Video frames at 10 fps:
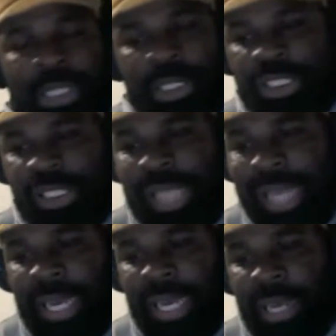slot
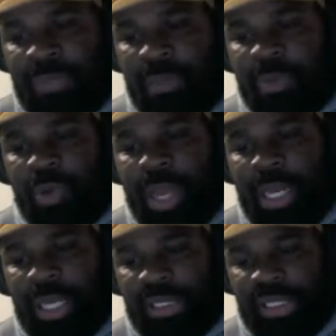games and I'm
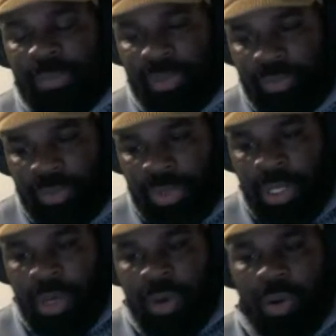creating a symbol,
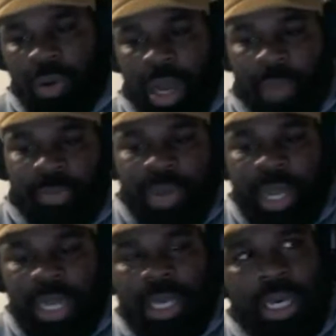or I'm
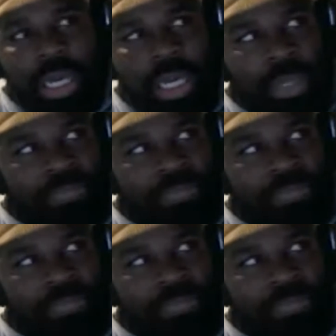creating a